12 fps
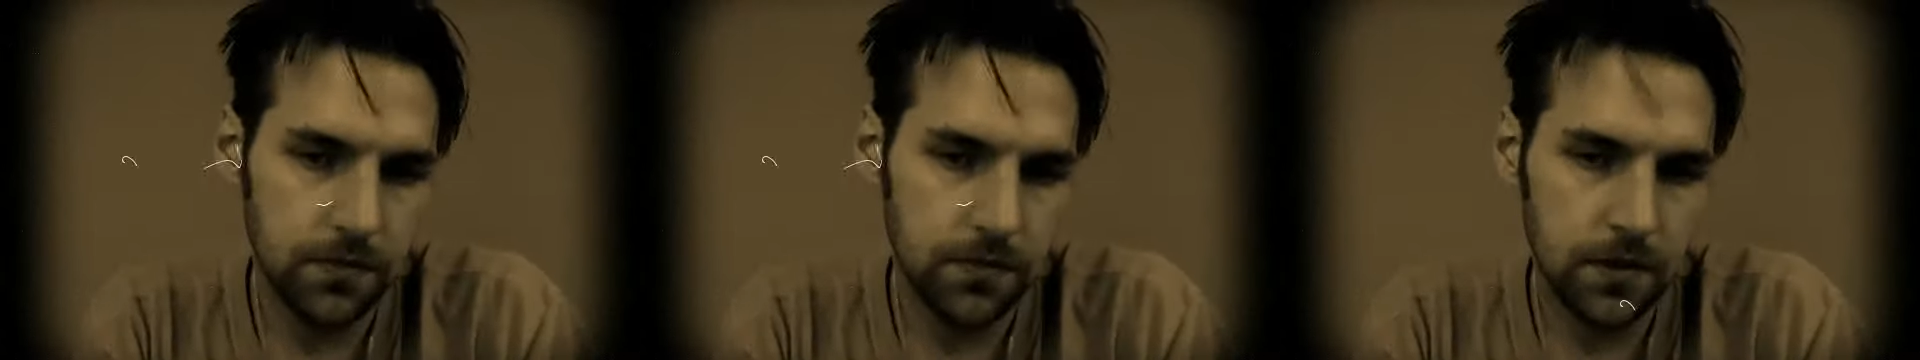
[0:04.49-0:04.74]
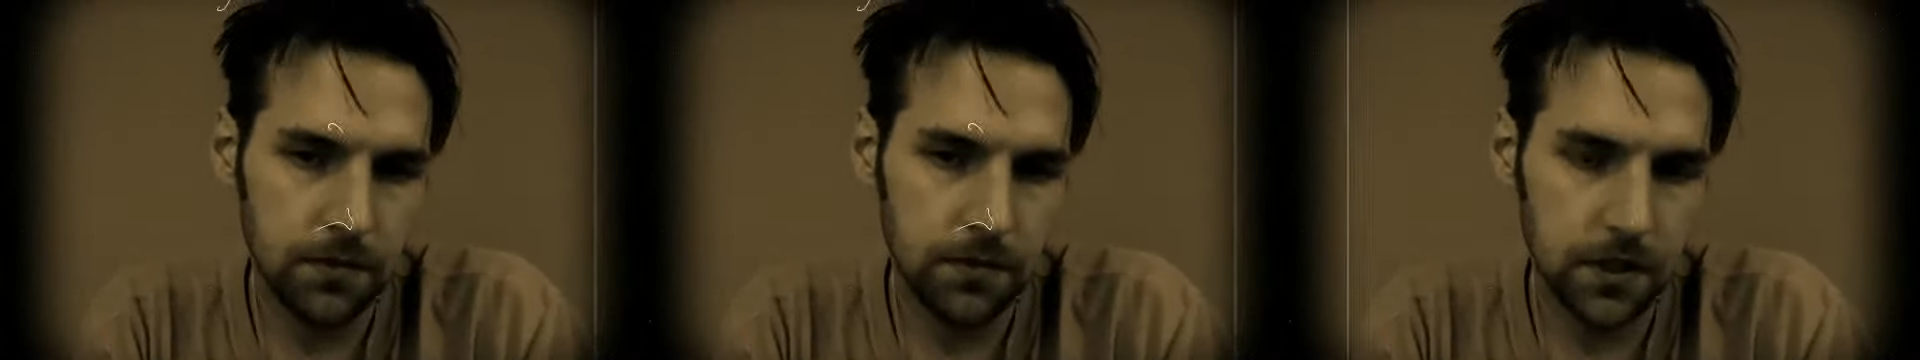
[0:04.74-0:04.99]

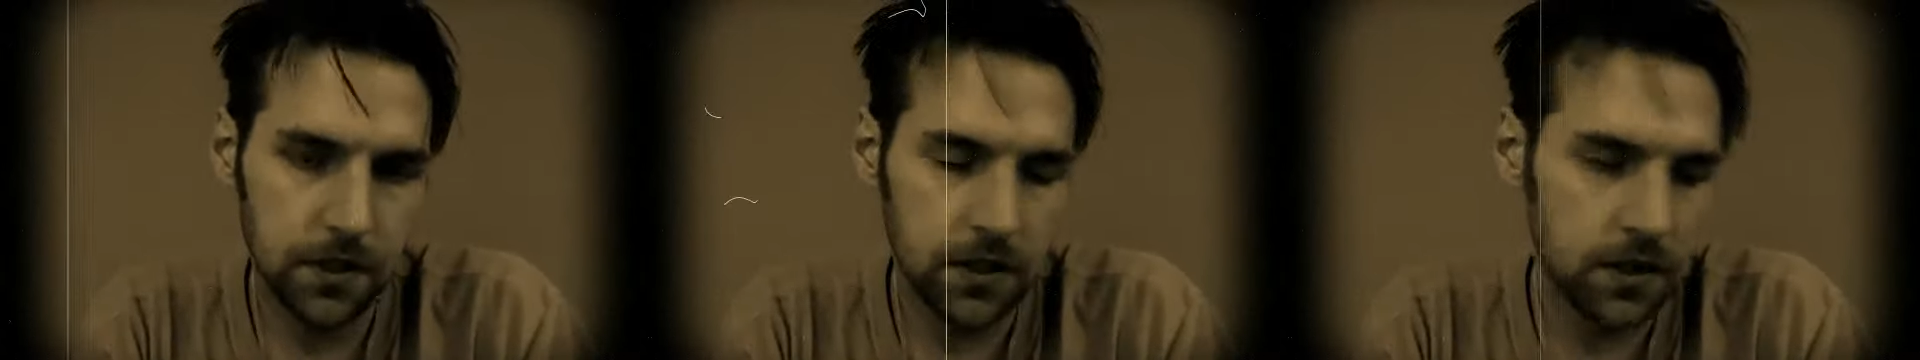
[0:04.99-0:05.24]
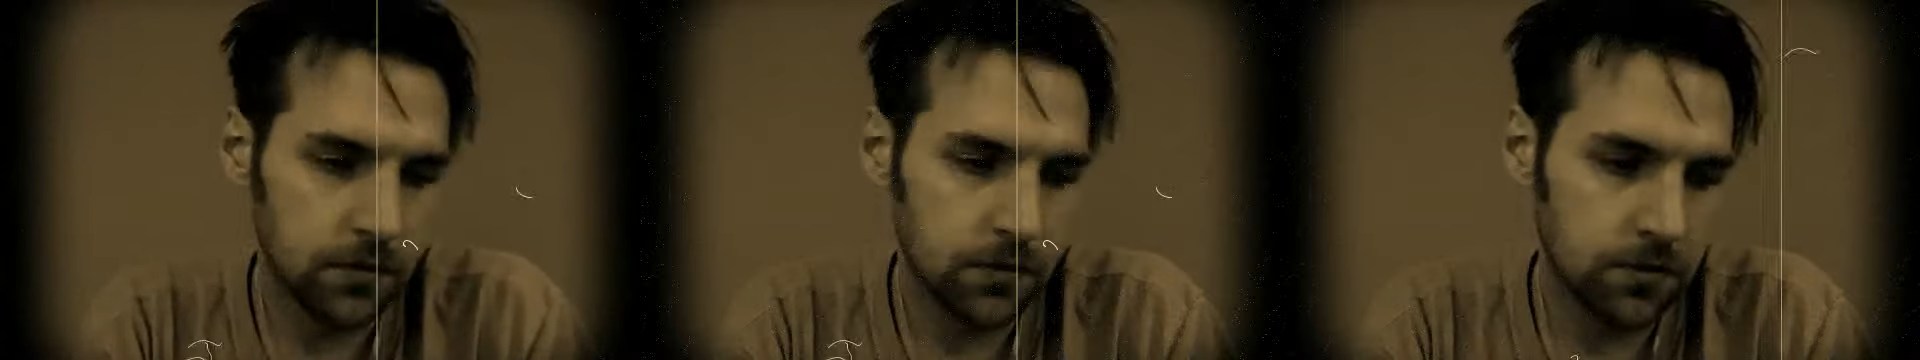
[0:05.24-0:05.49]
completely
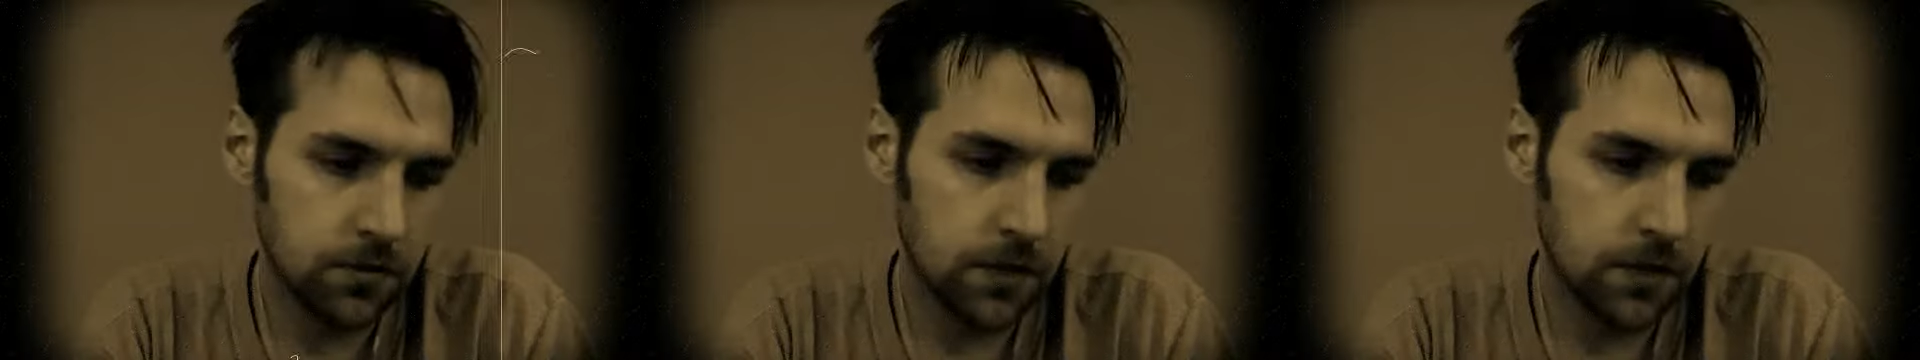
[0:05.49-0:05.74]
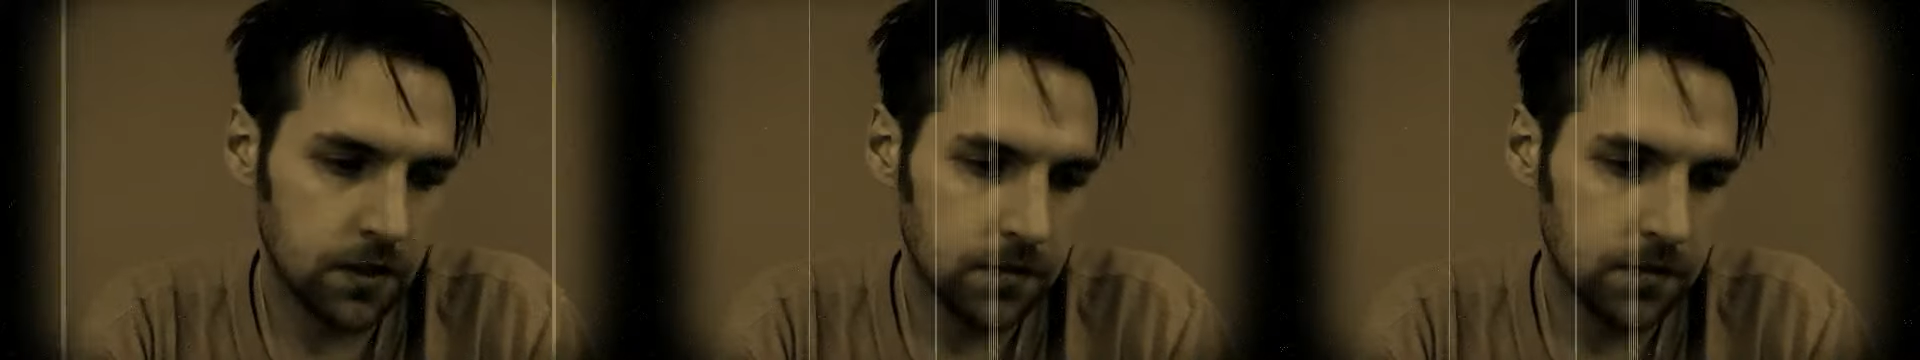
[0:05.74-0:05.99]

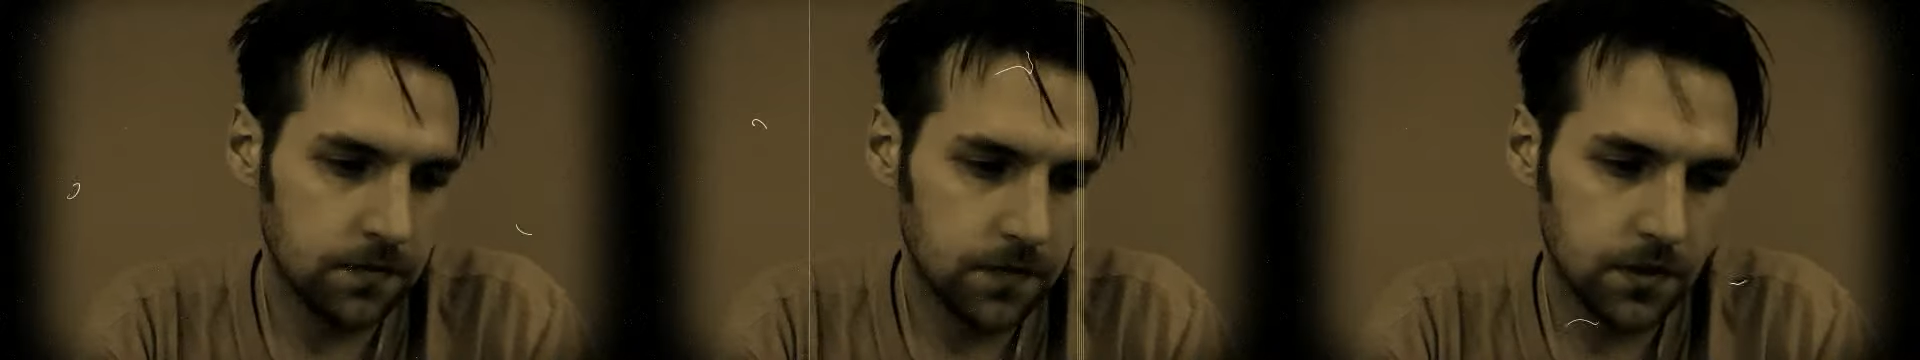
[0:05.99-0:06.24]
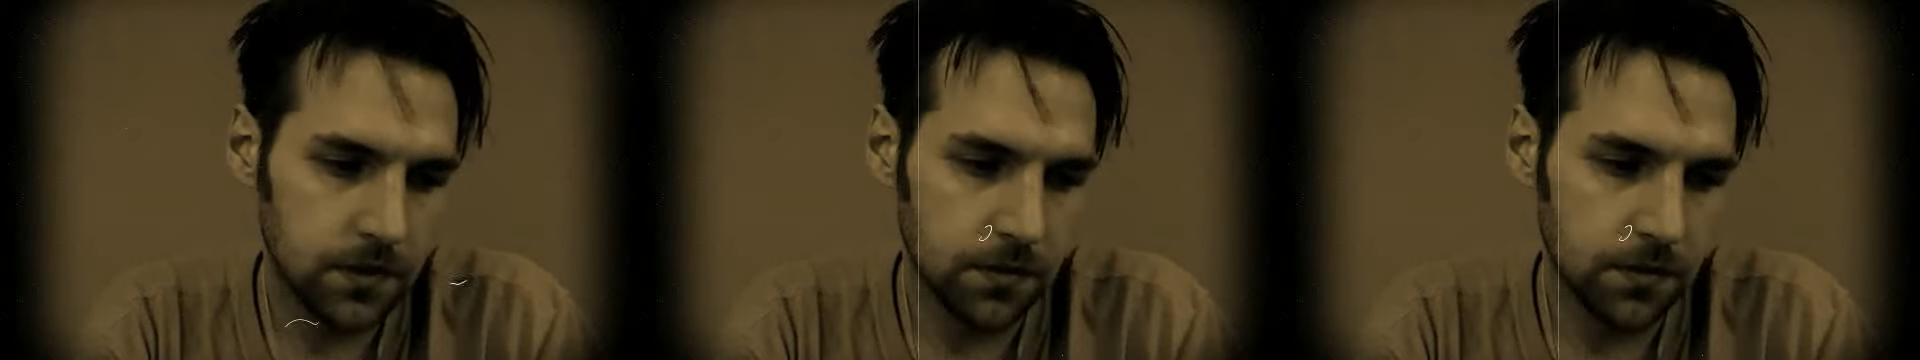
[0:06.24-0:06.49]
unprepared
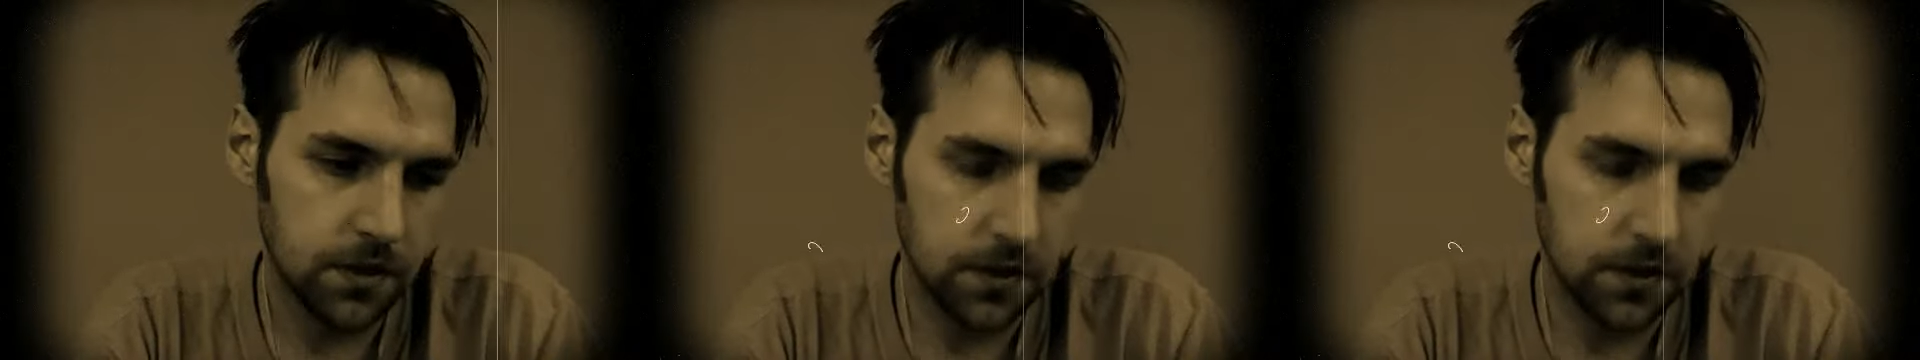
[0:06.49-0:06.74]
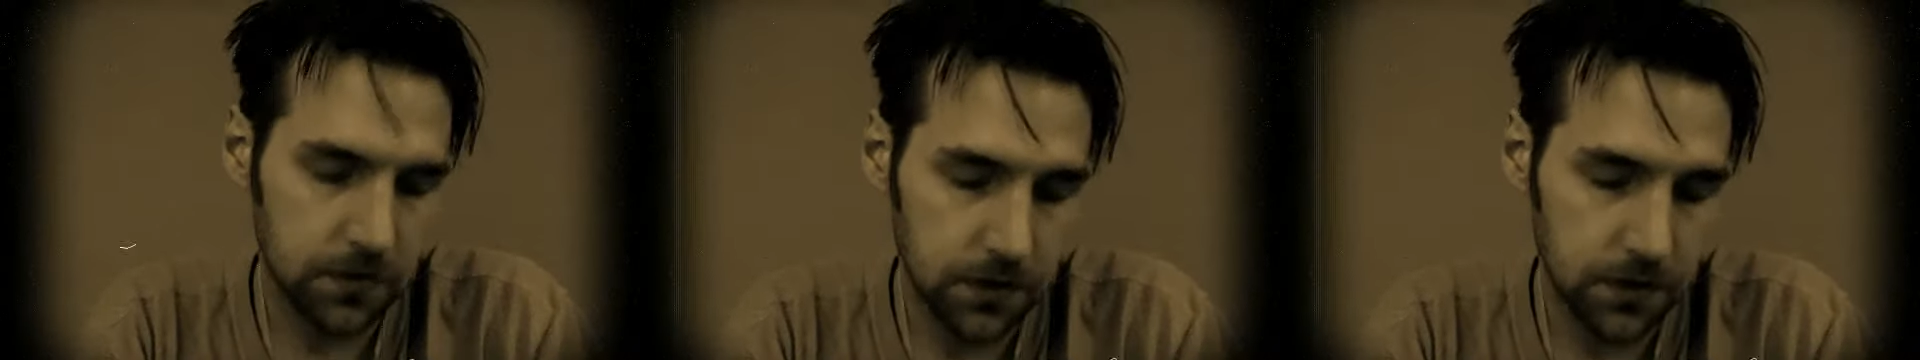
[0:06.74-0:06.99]
to make
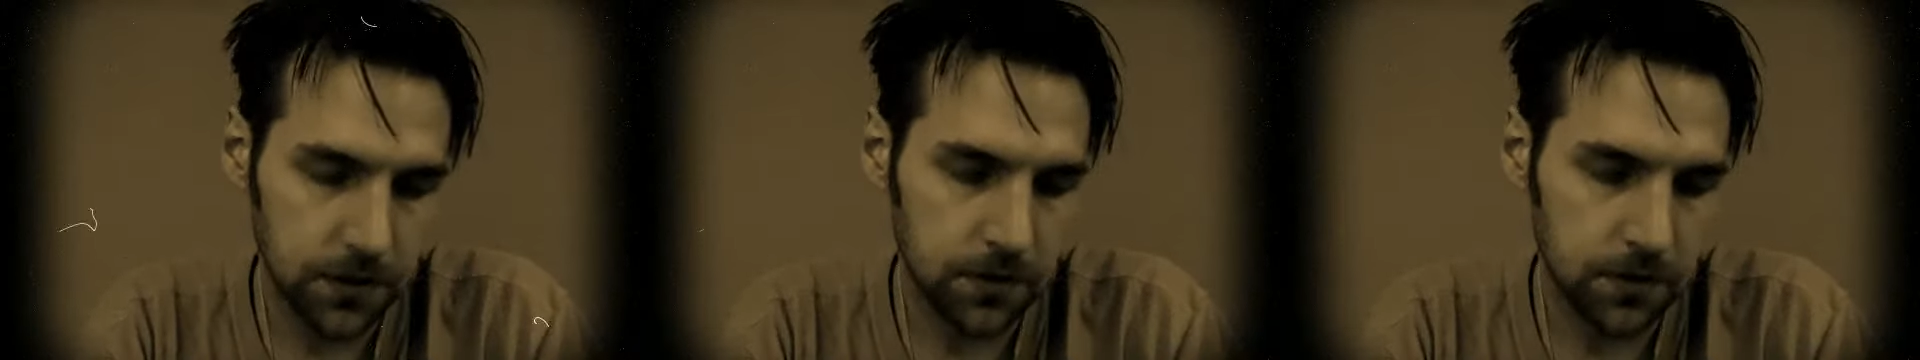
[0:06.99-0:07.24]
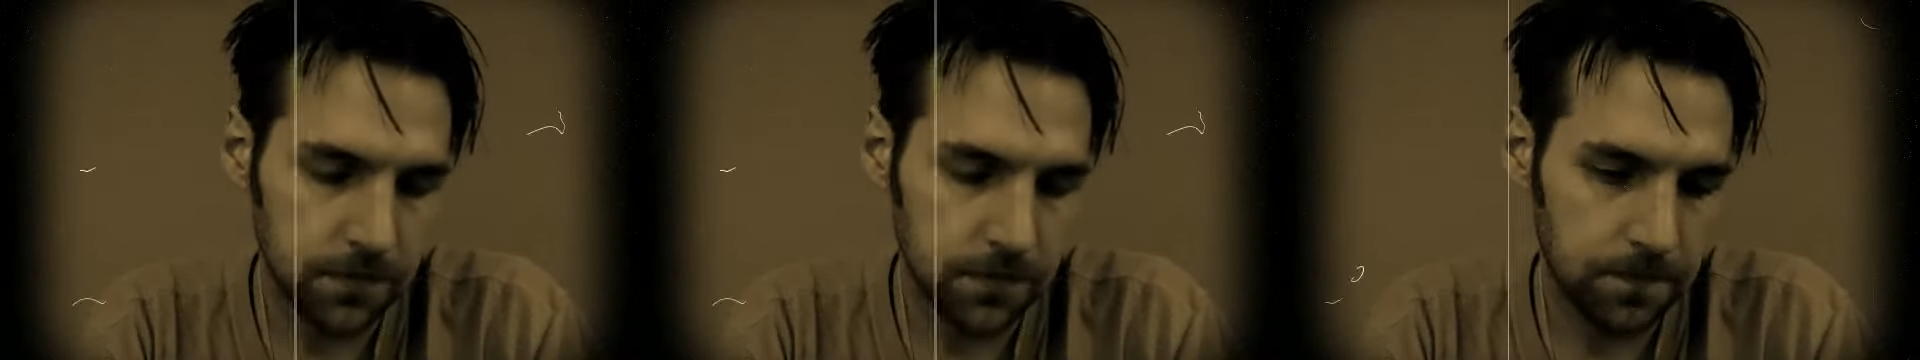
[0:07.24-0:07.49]
this video,